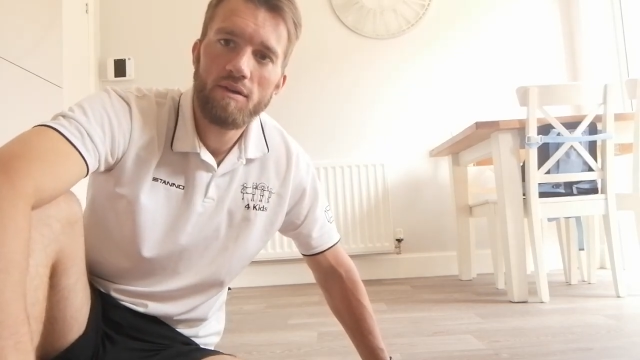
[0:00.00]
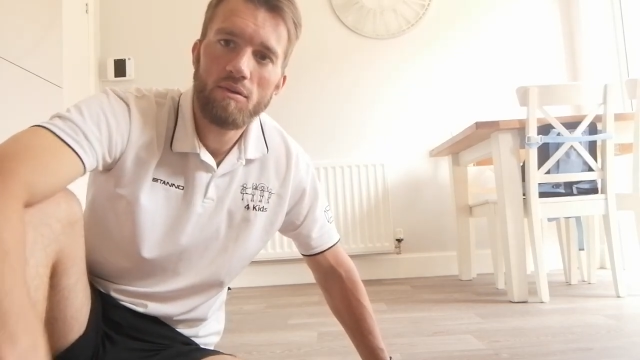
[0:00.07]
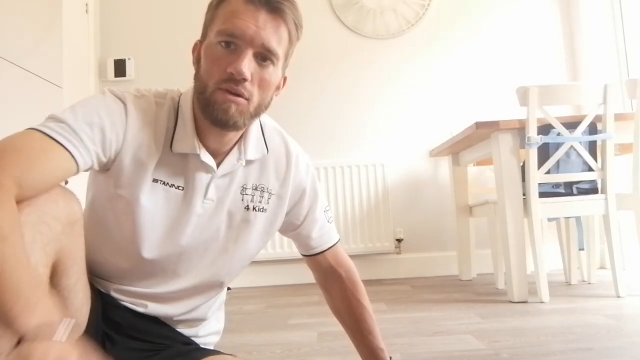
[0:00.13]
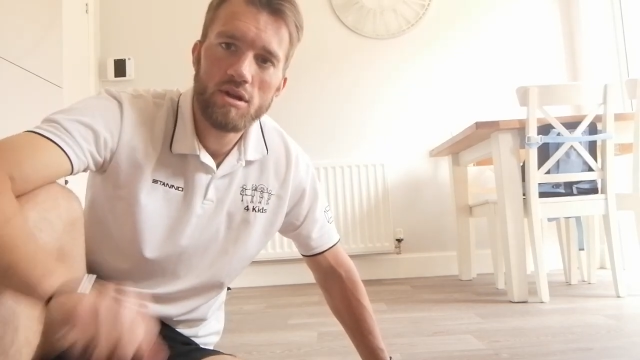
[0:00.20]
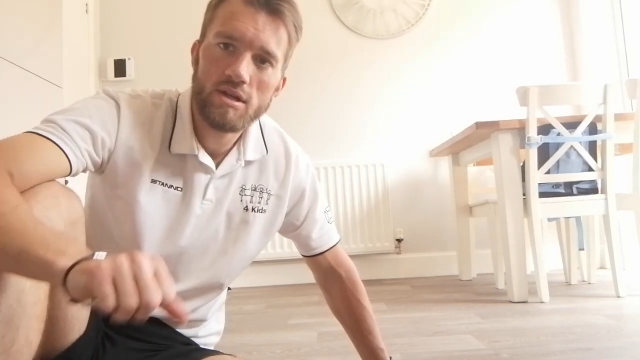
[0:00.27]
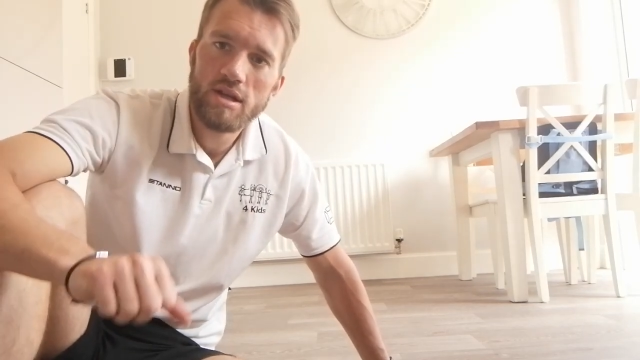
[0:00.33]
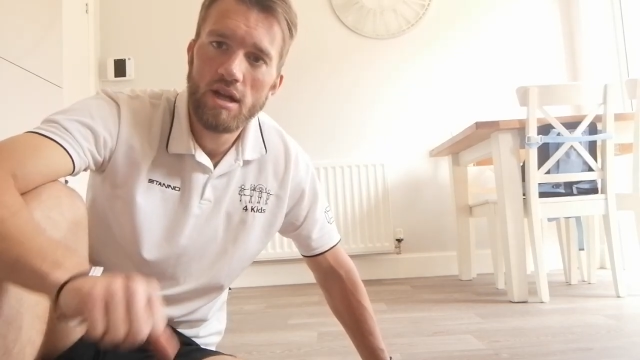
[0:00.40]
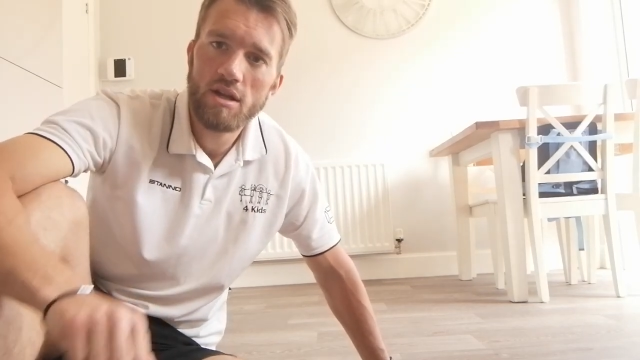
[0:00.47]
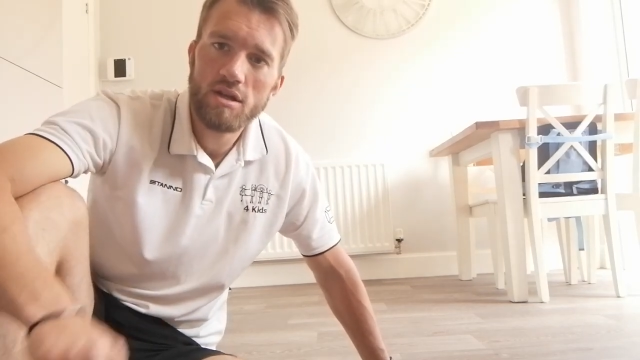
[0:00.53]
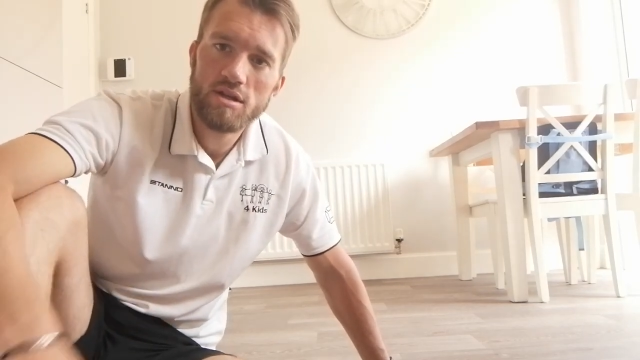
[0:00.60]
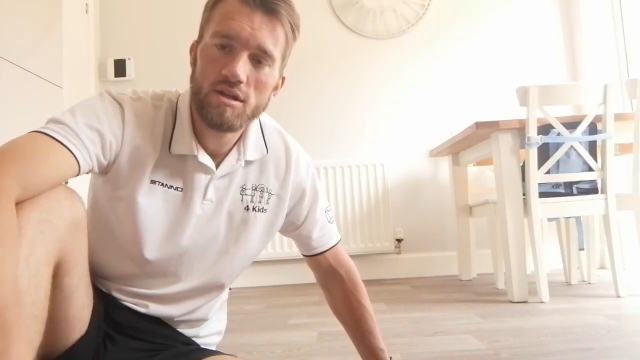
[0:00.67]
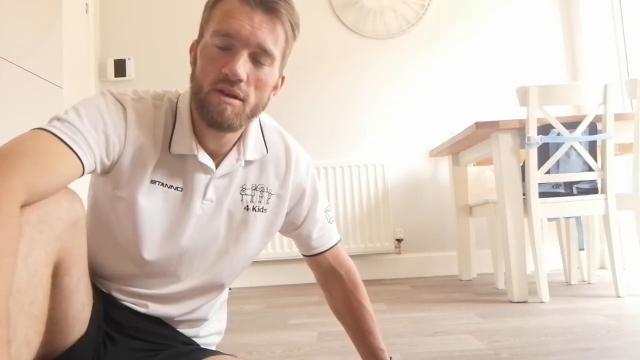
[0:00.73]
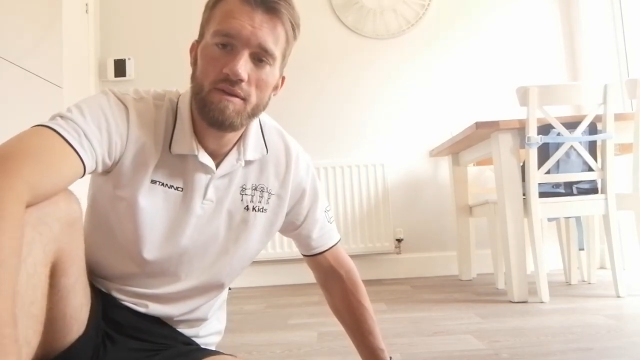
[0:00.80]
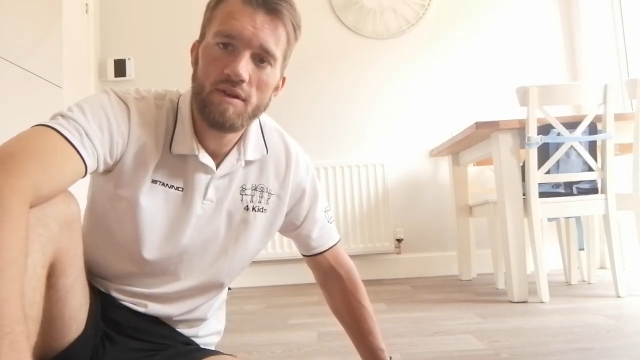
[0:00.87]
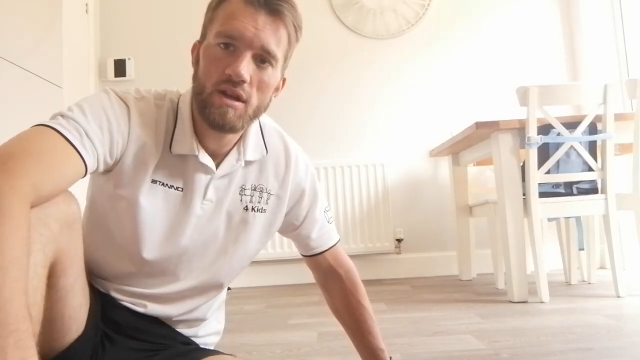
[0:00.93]
If you want to send
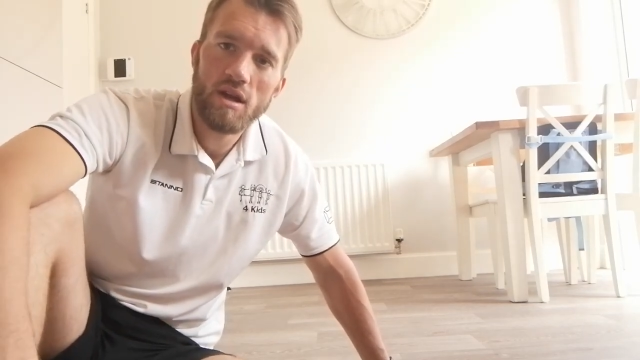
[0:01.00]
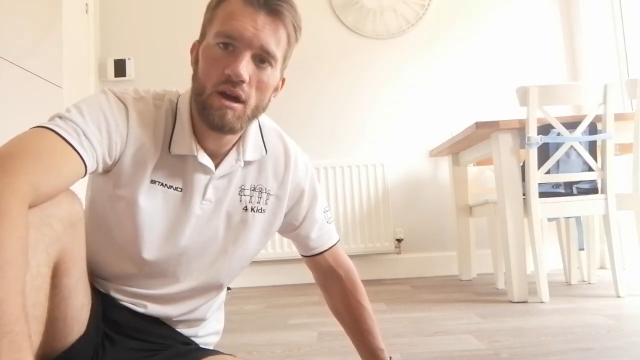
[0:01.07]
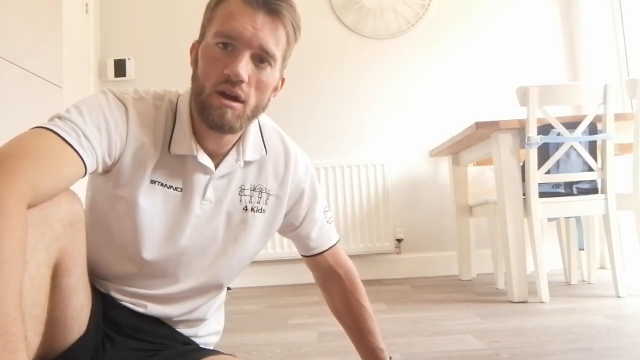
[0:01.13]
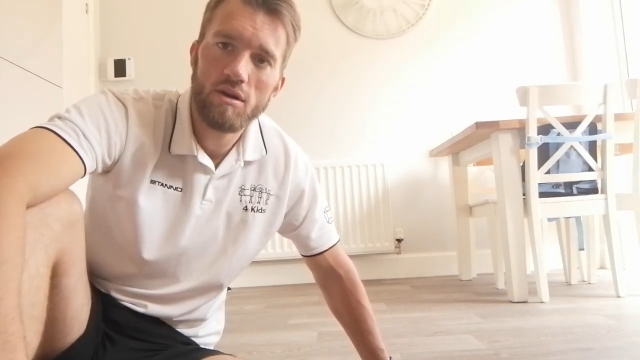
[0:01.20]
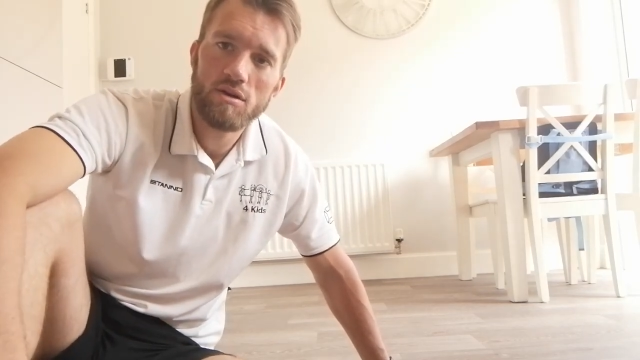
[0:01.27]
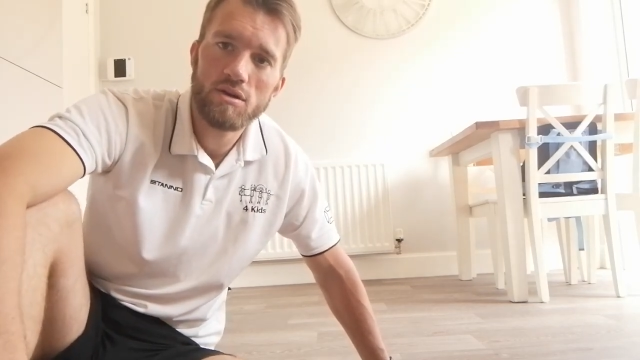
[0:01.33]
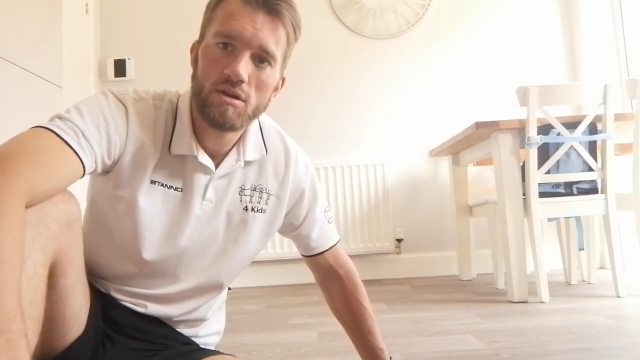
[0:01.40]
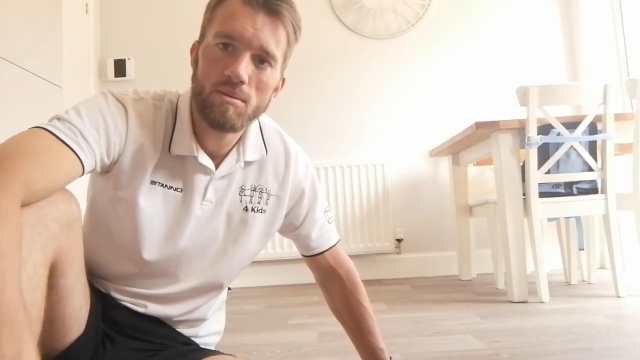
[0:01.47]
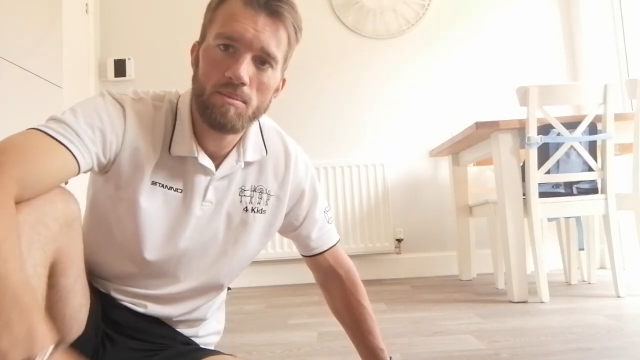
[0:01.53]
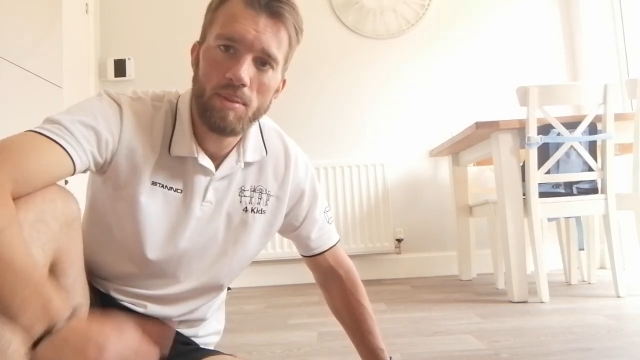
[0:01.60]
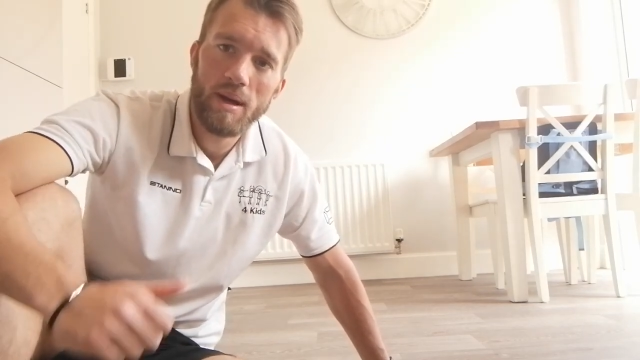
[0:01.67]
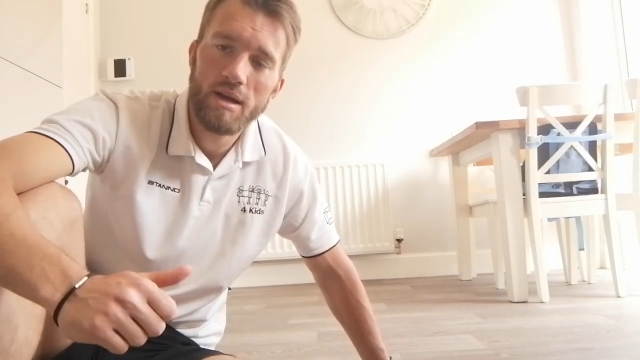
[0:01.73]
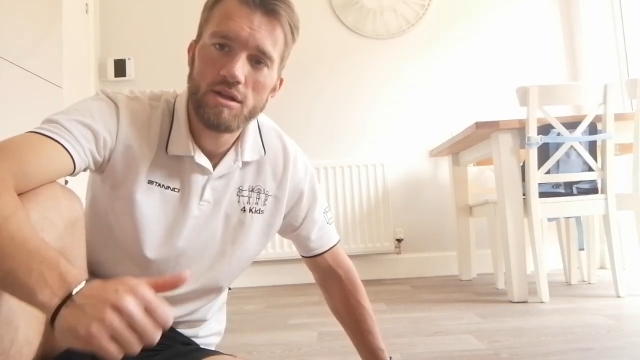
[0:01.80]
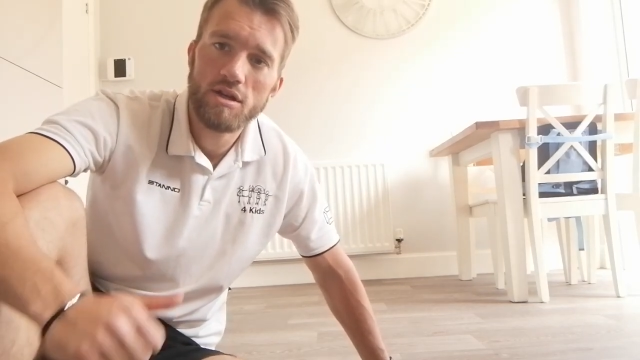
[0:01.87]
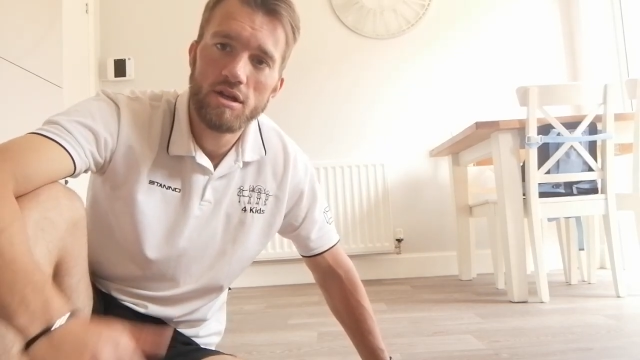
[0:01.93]
us your videos and
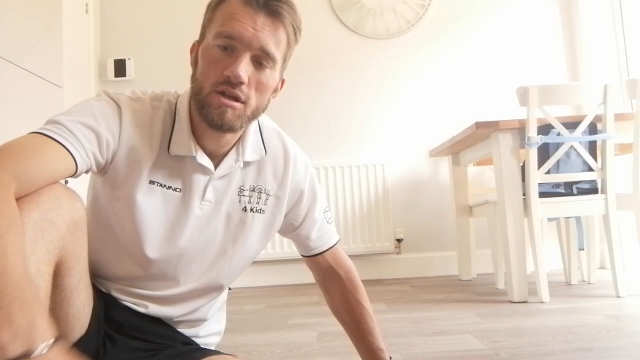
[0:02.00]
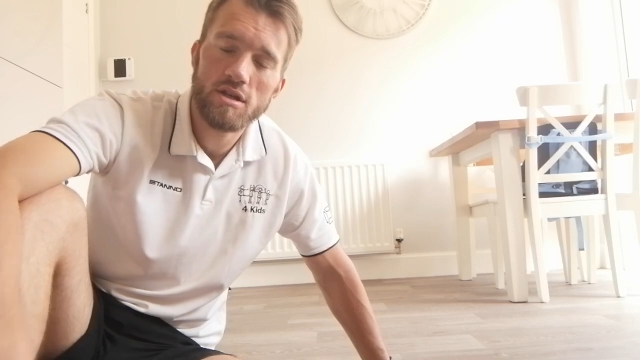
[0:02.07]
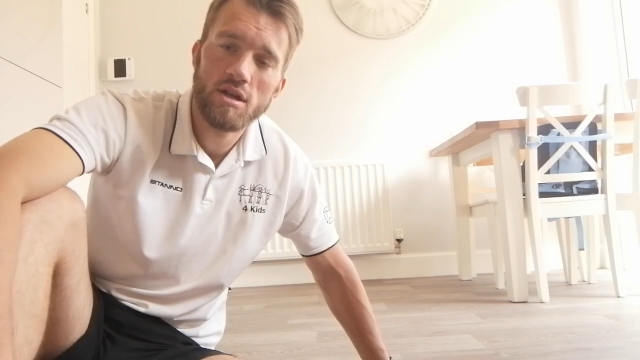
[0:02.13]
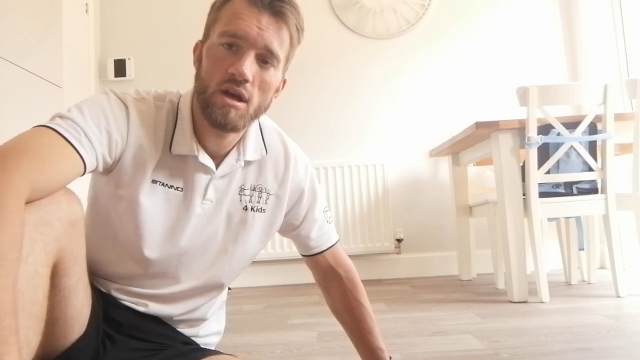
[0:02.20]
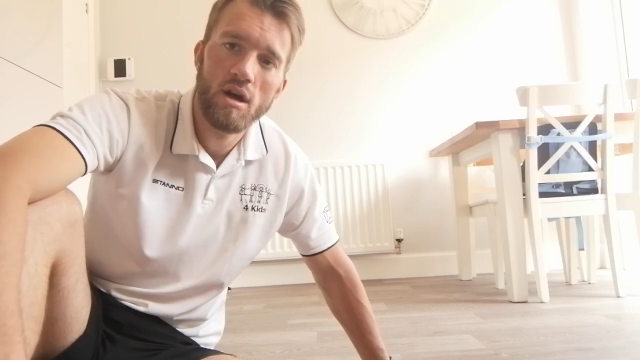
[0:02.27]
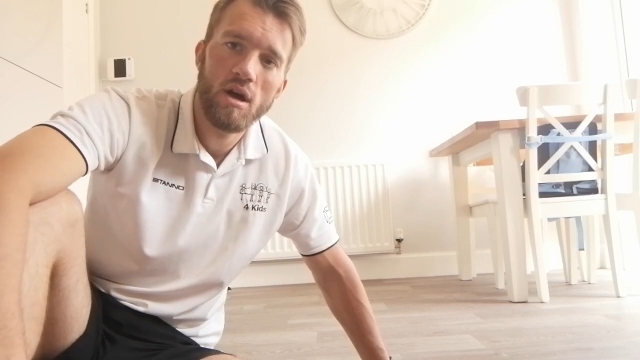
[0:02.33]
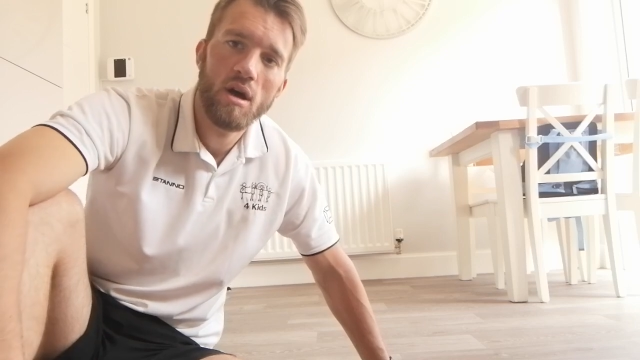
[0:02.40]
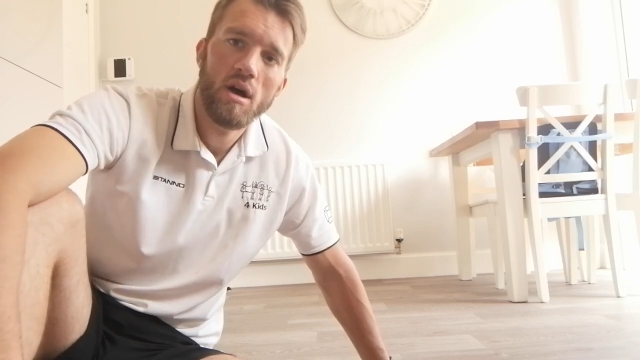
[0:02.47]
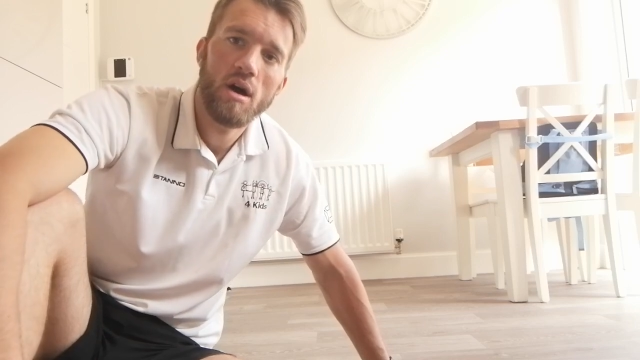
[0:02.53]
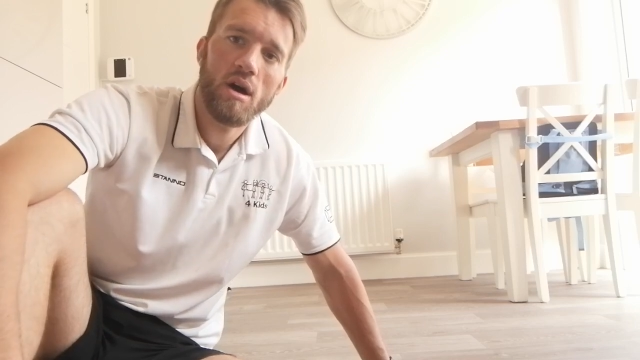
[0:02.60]
pictures,